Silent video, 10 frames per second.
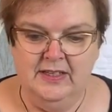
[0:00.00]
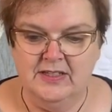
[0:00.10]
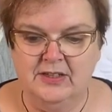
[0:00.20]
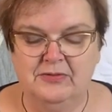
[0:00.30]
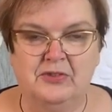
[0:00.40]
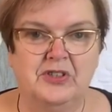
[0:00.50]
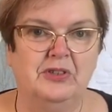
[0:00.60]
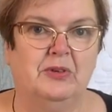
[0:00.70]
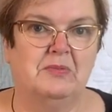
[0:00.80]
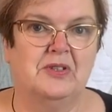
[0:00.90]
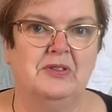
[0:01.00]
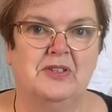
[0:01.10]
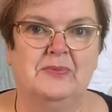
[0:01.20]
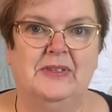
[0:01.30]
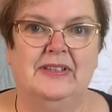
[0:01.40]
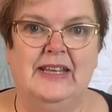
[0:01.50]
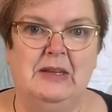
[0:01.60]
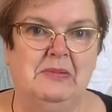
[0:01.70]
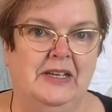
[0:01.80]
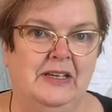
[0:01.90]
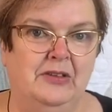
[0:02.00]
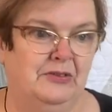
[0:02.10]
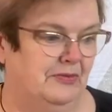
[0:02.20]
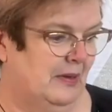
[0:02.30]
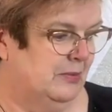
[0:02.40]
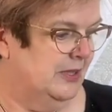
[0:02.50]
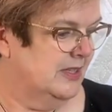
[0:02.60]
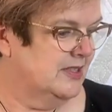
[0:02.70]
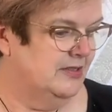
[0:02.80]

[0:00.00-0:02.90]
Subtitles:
So you've got two options with labelling your fabrics.